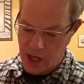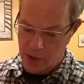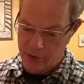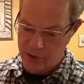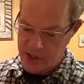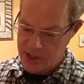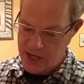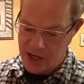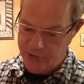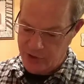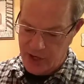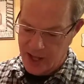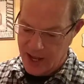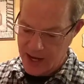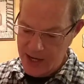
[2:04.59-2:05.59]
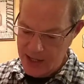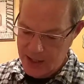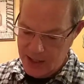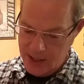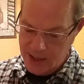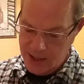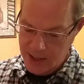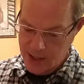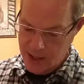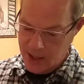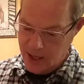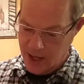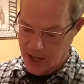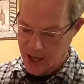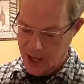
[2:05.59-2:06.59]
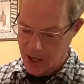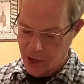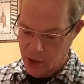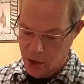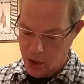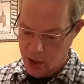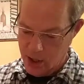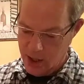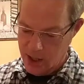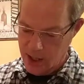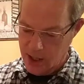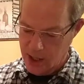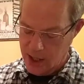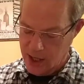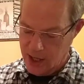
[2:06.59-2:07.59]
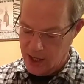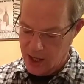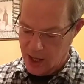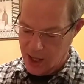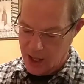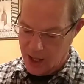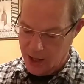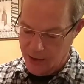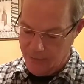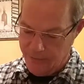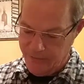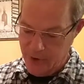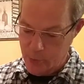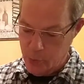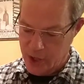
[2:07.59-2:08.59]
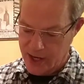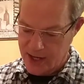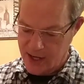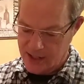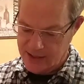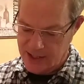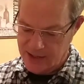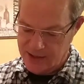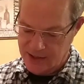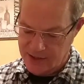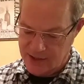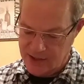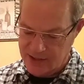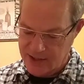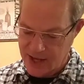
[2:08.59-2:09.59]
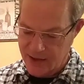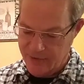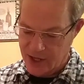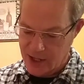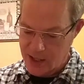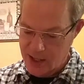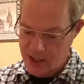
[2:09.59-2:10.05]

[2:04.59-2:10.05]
Younger Than Yesterday, uh, in uh, February 1967.